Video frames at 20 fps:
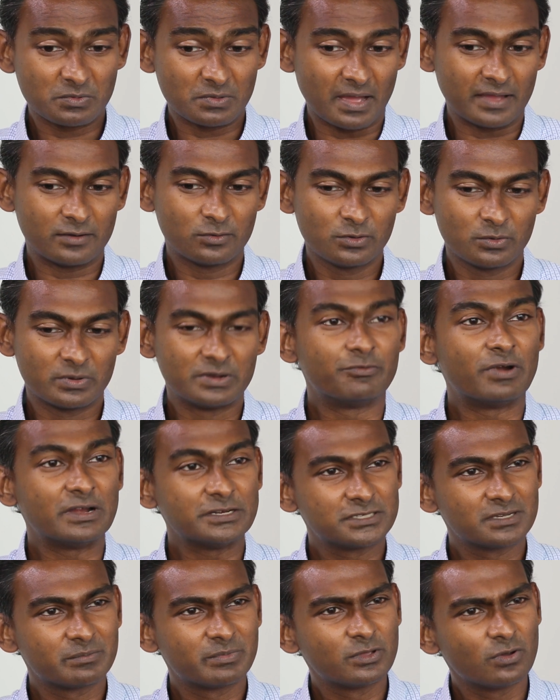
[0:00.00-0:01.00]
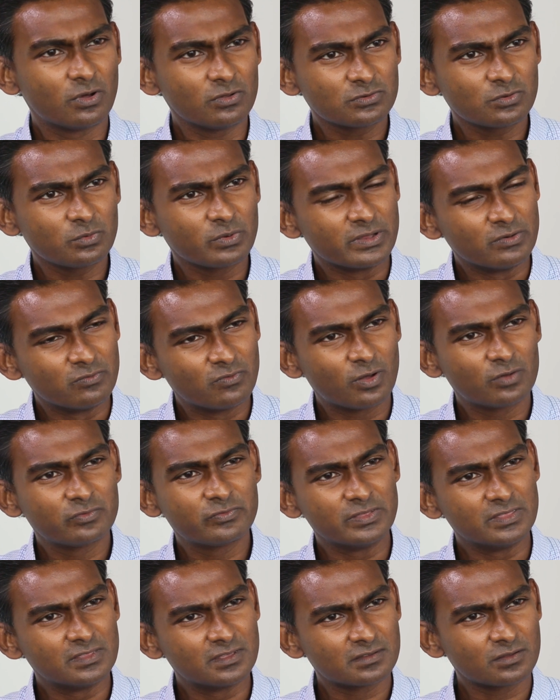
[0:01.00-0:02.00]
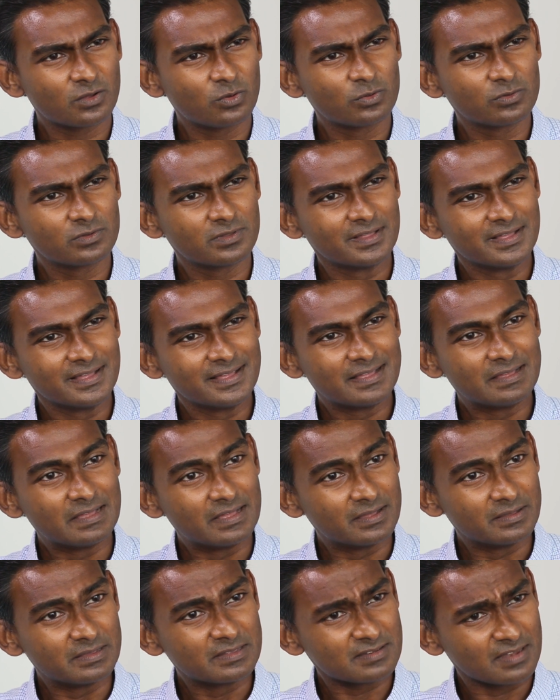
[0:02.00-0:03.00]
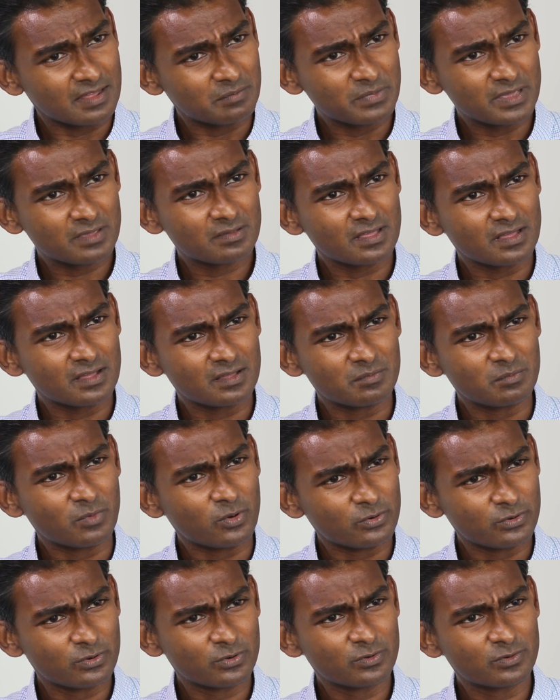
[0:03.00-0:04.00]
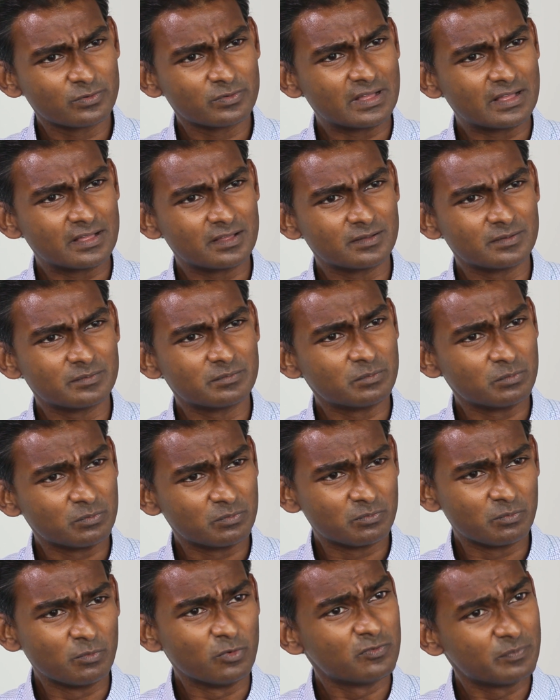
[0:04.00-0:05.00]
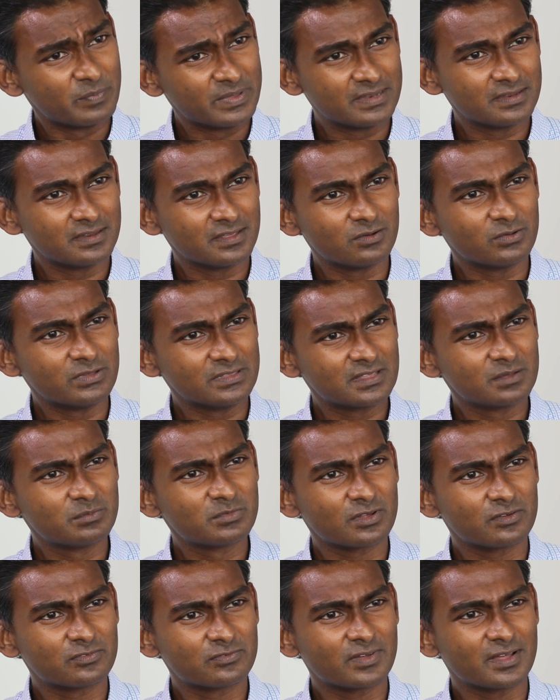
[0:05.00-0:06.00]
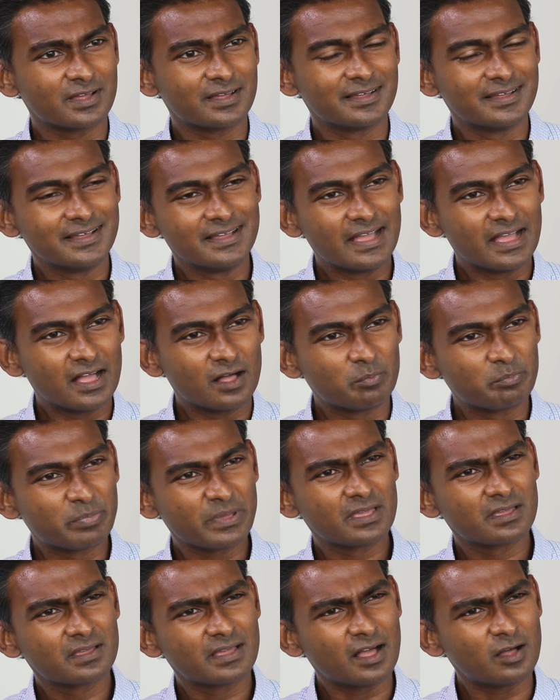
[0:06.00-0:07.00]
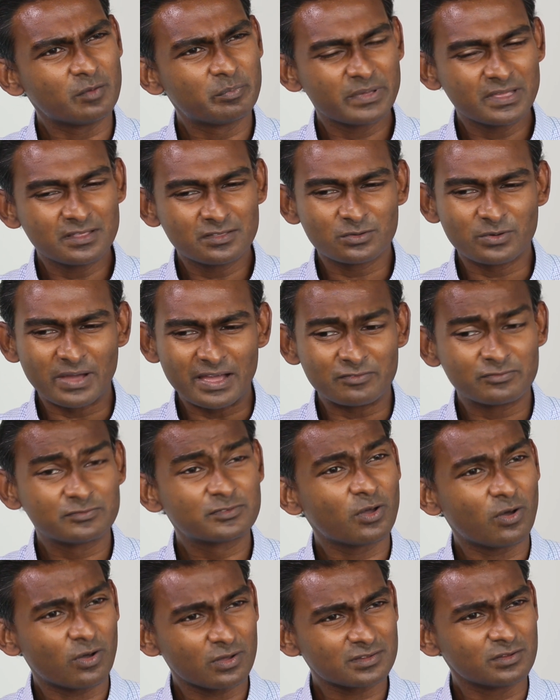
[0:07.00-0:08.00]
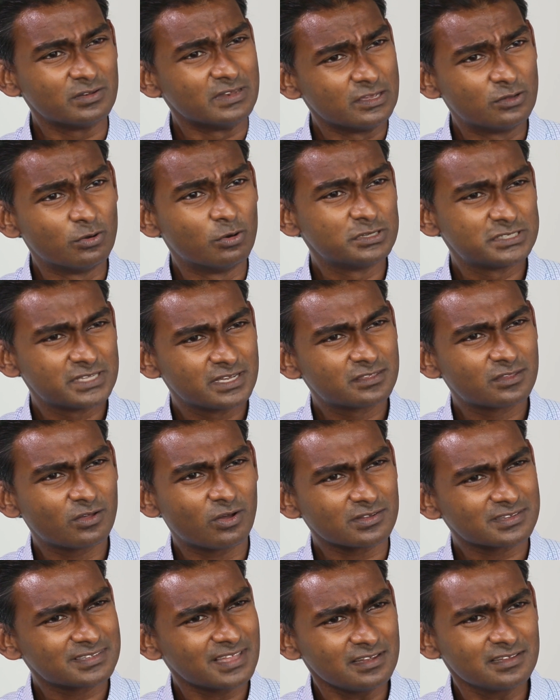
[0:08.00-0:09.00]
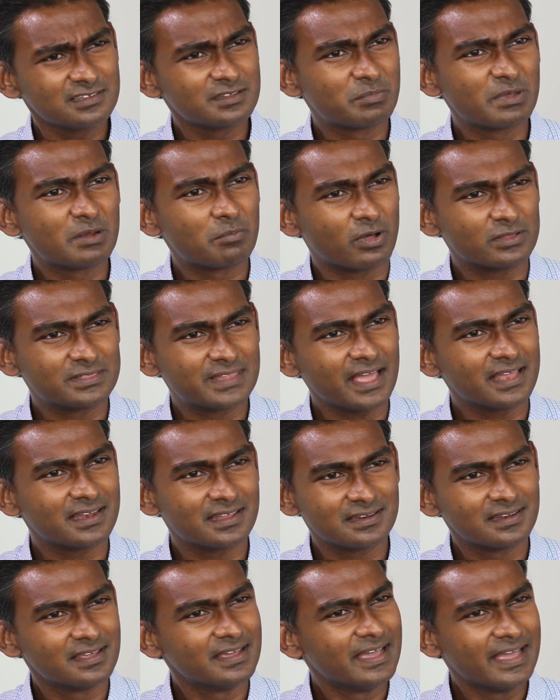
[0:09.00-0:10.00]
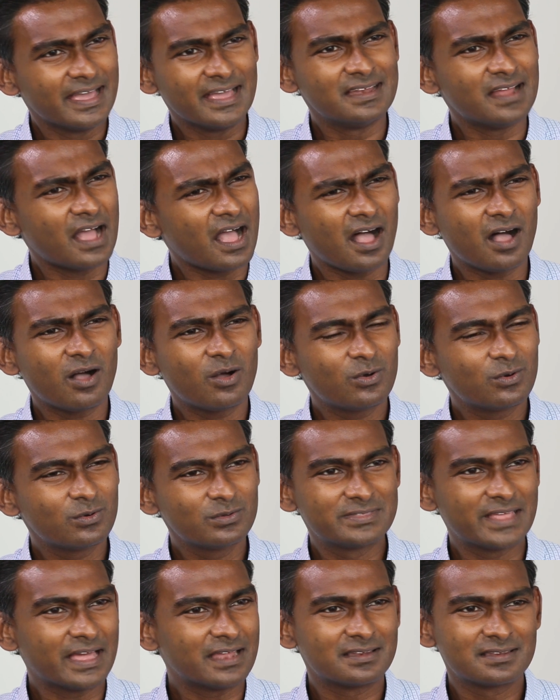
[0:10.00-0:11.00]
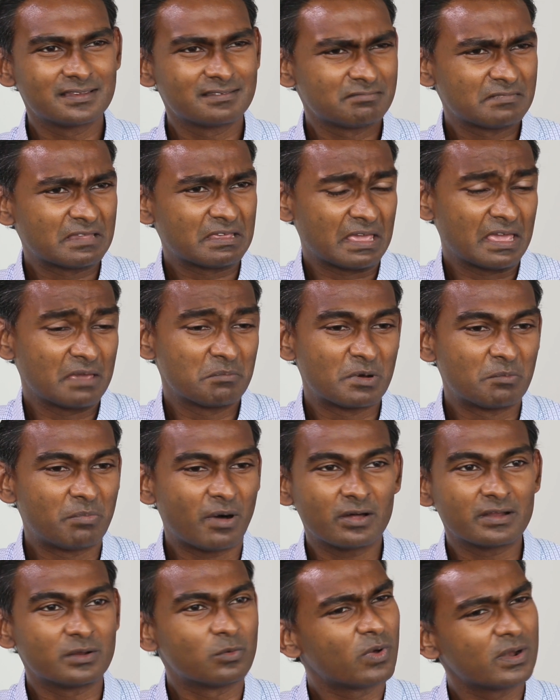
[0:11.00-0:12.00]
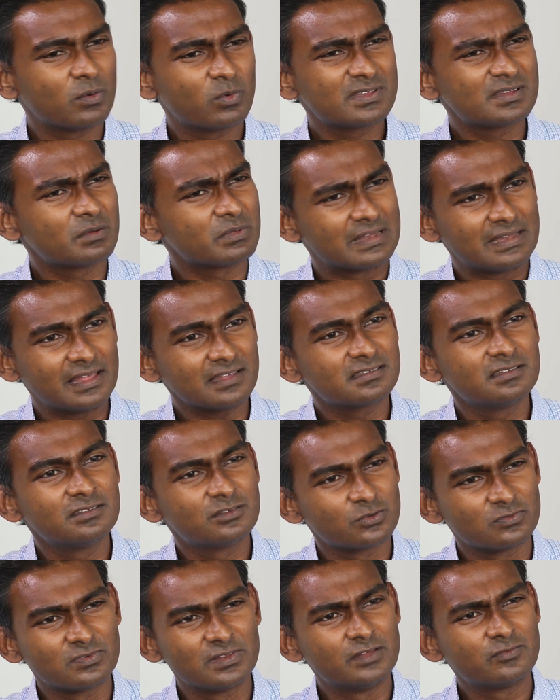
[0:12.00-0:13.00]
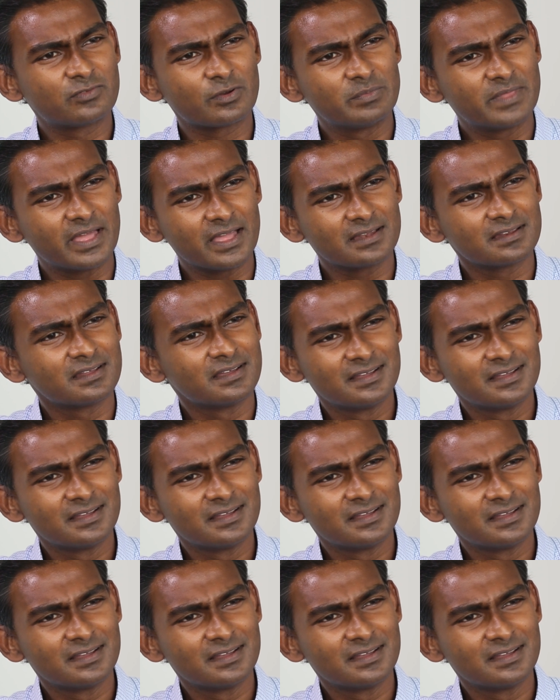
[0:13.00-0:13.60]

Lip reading: I know you're in Russia, but you also were involved in this whole Islamic moral movement, in terms of helping to have talks or negotiate talks. Tell us a bit about that and how that came about and what some of the lessons you've learned from that.